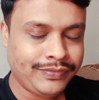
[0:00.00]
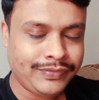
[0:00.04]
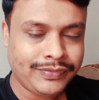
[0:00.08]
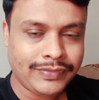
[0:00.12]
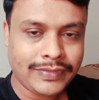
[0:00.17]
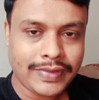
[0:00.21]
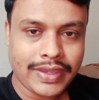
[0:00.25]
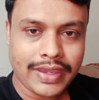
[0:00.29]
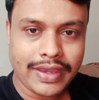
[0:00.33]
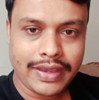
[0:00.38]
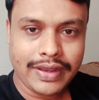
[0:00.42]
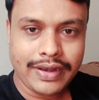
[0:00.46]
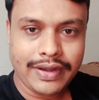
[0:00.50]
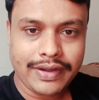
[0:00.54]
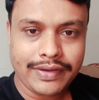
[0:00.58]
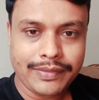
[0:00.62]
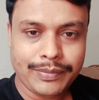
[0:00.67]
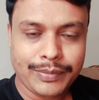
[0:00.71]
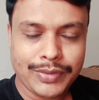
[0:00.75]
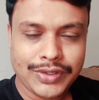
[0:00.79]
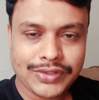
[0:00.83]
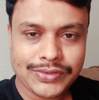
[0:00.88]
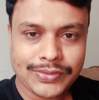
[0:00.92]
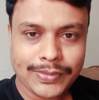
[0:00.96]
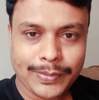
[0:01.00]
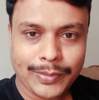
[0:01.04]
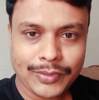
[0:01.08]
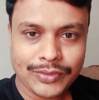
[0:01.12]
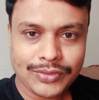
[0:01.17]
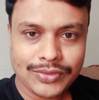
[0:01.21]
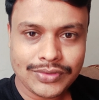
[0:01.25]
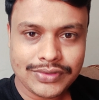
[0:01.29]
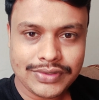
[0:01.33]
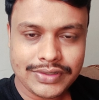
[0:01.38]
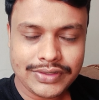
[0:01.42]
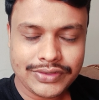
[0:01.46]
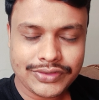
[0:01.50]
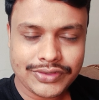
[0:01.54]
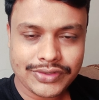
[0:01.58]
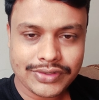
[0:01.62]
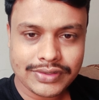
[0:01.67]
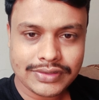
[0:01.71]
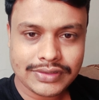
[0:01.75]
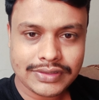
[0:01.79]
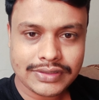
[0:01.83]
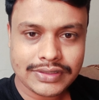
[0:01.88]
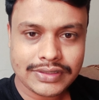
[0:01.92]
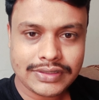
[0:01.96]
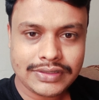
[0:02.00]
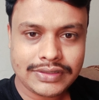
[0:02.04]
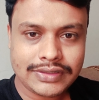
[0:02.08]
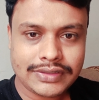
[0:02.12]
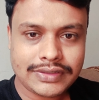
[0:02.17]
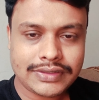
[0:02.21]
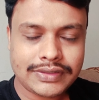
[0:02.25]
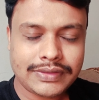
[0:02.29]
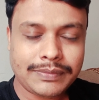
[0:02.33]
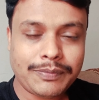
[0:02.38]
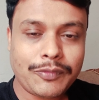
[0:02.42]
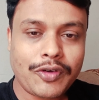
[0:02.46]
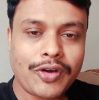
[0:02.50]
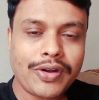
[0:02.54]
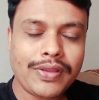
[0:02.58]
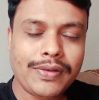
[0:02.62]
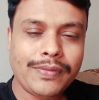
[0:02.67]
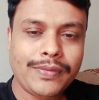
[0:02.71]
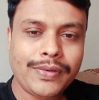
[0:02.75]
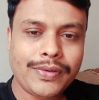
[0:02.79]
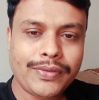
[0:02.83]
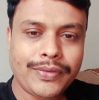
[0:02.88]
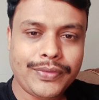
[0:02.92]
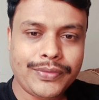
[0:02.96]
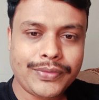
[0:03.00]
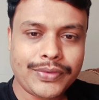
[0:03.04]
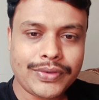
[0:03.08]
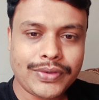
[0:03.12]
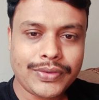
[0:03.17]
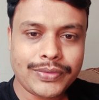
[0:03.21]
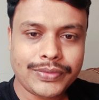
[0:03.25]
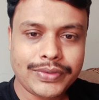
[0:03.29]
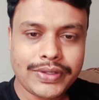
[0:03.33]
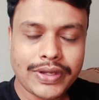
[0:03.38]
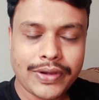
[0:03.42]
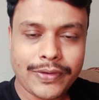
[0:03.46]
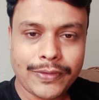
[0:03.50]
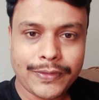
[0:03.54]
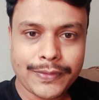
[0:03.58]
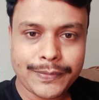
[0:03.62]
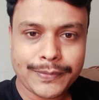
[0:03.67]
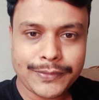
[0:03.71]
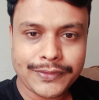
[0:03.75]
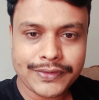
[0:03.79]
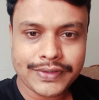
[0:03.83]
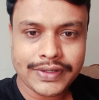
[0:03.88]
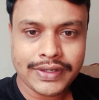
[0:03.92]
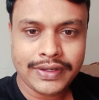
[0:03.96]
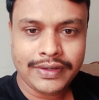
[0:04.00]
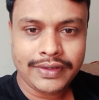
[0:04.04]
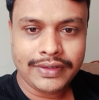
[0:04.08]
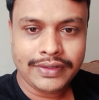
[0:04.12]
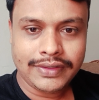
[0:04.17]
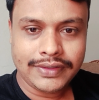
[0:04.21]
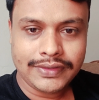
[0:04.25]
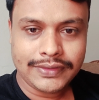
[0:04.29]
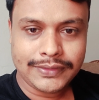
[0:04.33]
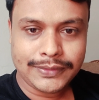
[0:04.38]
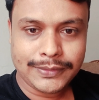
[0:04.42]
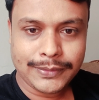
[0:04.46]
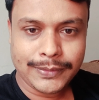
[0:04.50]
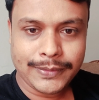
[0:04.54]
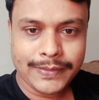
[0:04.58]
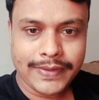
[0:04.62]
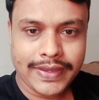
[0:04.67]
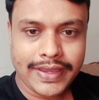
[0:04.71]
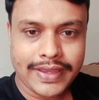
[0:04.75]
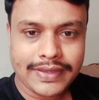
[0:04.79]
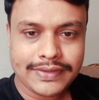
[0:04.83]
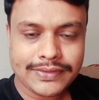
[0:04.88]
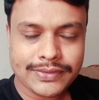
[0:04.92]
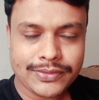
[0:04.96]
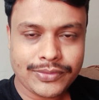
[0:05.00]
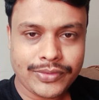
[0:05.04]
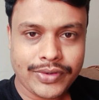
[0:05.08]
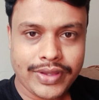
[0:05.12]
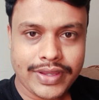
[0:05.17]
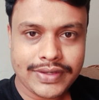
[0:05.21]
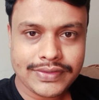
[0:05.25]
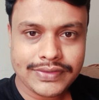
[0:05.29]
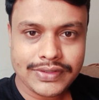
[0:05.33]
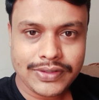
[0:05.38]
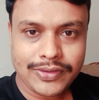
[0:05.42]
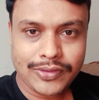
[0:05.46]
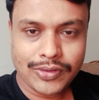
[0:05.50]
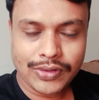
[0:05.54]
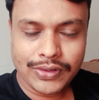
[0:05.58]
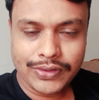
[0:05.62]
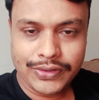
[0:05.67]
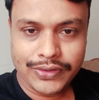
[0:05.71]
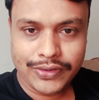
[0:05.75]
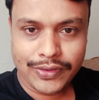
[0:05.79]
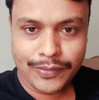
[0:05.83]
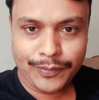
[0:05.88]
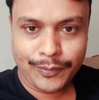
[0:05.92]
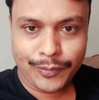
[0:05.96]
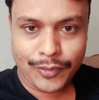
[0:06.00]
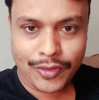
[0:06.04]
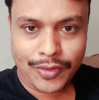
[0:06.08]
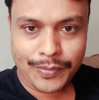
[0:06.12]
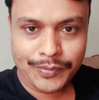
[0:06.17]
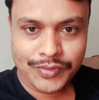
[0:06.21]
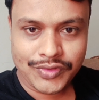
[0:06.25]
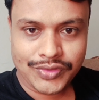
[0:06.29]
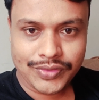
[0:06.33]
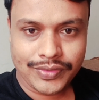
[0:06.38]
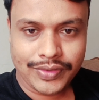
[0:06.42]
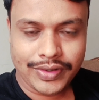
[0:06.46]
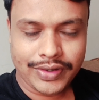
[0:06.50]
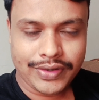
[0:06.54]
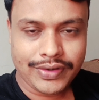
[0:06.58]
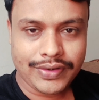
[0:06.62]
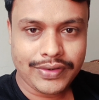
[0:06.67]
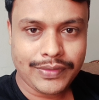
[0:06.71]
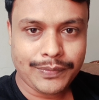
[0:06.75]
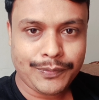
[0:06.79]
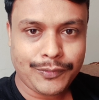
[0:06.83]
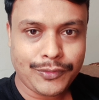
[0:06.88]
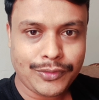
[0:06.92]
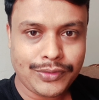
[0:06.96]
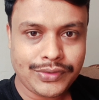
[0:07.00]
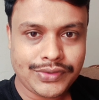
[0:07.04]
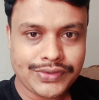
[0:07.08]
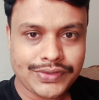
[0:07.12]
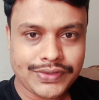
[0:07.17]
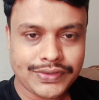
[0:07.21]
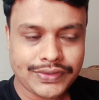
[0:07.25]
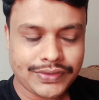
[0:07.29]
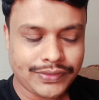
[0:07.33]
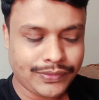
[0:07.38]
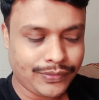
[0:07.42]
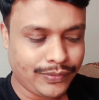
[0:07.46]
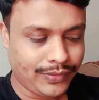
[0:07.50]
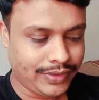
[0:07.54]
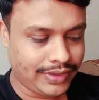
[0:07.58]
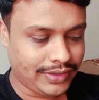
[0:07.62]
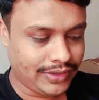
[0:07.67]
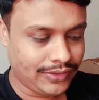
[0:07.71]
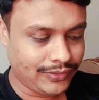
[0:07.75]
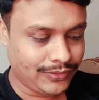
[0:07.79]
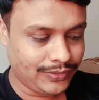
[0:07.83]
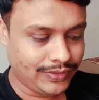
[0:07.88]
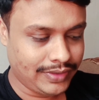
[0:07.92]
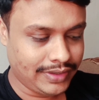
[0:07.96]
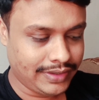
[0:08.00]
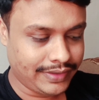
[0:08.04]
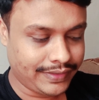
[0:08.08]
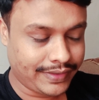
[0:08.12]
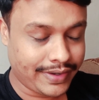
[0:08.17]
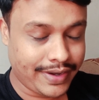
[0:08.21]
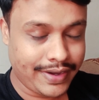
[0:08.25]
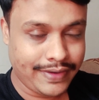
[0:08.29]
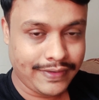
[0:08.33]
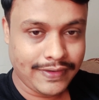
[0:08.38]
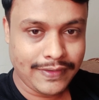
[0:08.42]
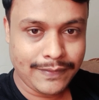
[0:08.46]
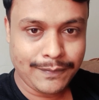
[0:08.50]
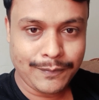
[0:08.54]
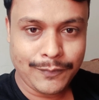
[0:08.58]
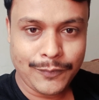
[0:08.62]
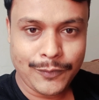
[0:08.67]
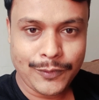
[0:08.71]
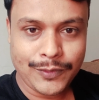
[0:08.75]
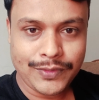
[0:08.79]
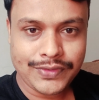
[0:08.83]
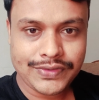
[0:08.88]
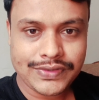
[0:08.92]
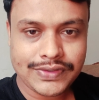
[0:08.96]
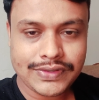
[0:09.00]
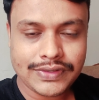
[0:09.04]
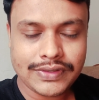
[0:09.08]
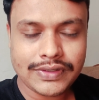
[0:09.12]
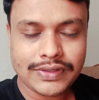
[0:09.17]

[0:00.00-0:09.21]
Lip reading: and based upon those instructions model will going to give the output. So as good as the quality of prompts or inputs, we give the right inputs,